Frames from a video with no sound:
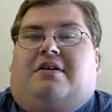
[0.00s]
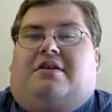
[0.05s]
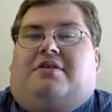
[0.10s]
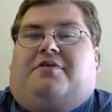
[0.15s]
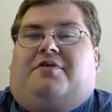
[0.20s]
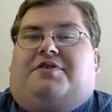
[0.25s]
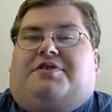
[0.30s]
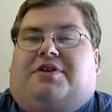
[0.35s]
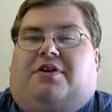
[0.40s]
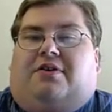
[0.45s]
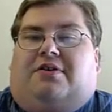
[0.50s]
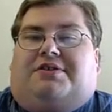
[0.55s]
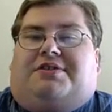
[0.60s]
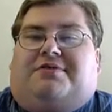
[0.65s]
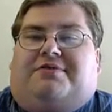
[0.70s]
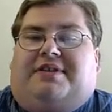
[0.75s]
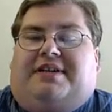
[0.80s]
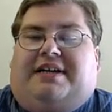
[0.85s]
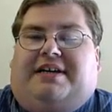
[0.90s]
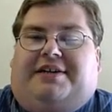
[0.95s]
There's
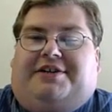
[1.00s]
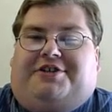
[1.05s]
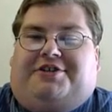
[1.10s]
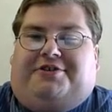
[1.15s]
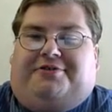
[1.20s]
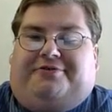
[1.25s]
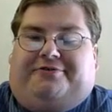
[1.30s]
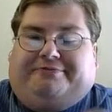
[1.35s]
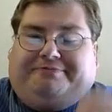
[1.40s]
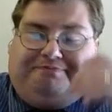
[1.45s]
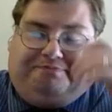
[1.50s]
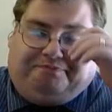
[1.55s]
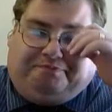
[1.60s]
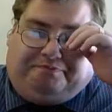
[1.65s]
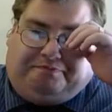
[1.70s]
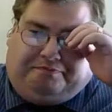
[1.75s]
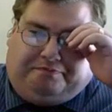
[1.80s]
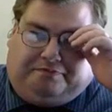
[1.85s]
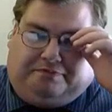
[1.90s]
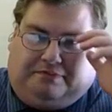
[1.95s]
also the issue
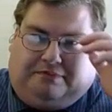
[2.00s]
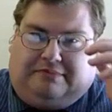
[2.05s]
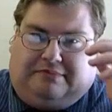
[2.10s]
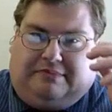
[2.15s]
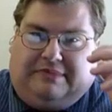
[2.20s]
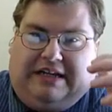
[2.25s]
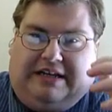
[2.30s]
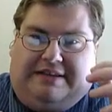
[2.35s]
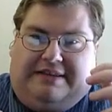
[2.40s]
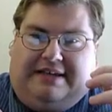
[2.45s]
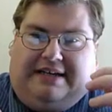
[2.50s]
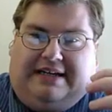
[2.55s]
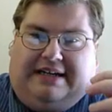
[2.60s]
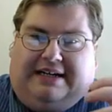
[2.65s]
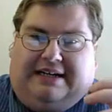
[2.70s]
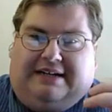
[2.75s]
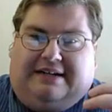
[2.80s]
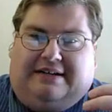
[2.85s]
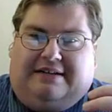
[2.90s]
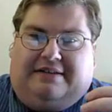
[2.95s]

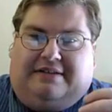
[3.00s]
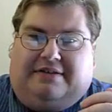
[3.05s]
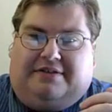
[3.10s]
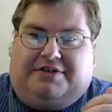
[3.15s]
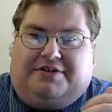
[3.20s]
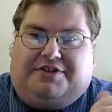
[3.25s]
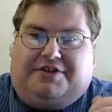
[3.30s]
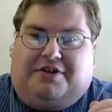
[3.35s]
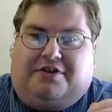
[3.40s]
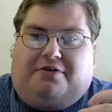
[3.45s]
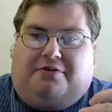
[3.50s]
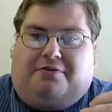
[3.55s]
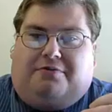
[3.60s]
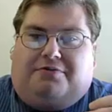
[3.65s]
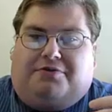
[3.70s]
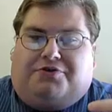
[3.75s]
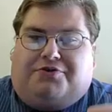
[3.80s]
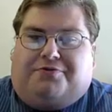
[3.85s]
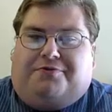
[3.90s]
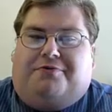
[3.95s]
that there's no
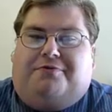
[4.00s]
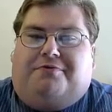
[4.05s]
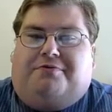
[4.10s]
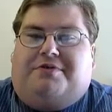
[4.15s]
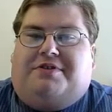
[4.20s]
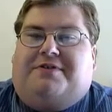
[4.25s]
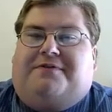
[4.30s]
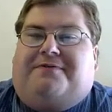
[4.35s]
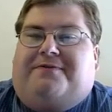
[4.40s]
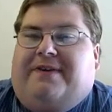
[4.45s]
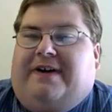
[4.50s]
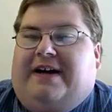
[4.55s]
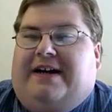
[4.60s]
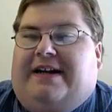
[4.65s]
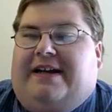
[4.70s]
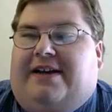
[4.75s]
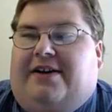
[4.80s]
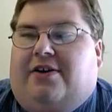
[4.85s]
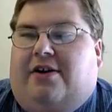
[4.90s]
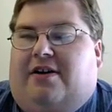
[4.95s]
true
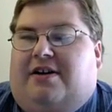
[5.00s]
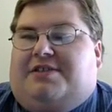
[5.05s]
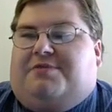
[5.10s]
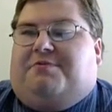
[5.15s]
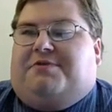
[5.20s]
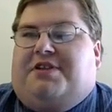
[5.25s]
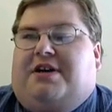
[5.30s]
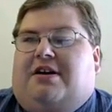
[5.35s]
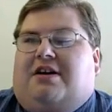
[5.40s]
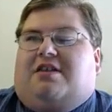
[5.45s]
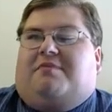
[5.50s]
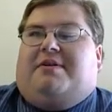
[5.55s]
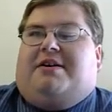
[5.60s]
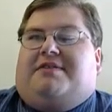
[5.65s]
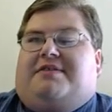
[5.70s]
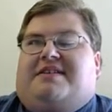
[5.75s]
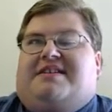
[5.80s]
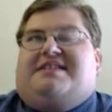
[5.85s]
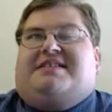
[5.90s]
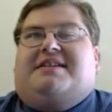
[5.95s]
defining cause. We'll talk
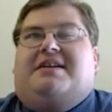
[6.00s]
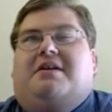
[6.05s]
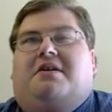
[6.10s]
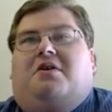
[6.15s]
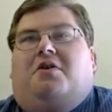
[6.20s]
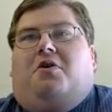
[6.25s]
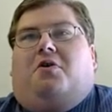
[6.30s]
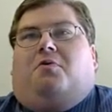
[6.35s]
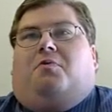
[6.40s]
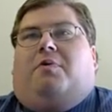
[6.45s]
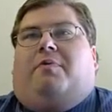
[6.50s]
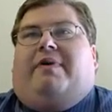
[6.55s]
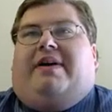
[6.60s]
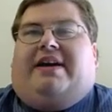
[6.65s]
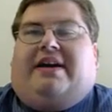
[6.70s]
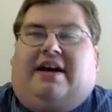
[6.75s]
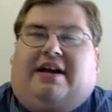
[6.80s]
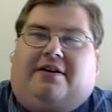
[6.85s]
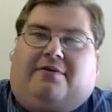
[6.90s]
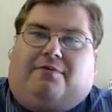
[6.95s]
about this when we
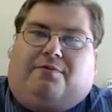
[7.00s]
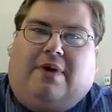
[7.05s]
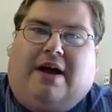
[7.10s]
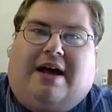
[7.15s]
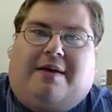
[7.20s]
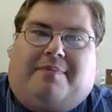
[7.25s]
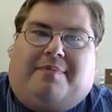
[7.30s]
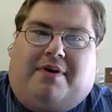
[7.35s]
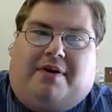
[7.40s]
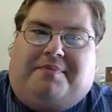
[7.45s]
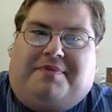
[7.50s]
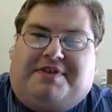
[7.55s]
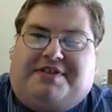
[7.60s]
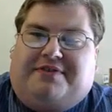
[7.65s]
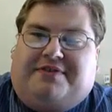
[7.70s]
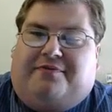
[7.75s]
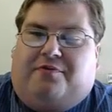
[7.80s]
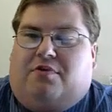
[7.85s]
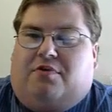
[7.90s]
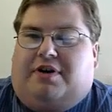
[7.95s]
kind of wrap up the
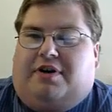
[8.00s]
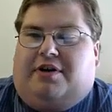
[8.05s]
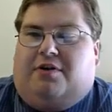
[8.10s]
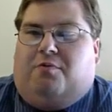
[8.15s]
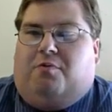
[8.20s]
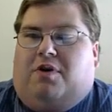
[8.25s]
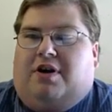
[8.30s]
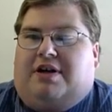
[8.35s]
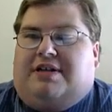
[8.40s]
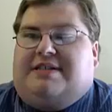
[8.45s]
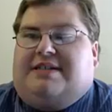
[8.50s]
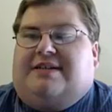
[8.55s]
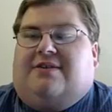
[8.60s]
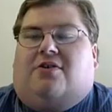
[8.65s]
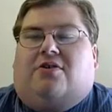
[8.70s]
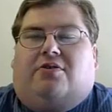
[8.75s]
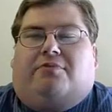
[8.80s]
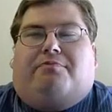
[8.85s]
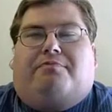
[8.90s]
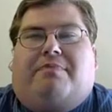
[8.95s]
Civil War. What does it
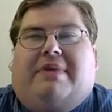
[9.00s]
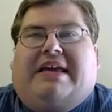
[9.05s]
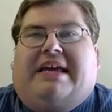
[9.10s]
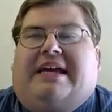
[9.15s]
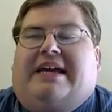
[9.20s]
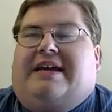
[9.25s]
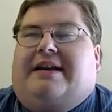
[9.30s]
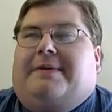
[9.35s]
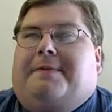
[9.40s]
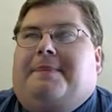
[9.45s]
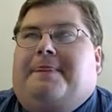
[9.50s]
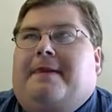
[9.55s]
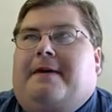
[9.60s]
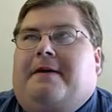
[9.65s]
all mean?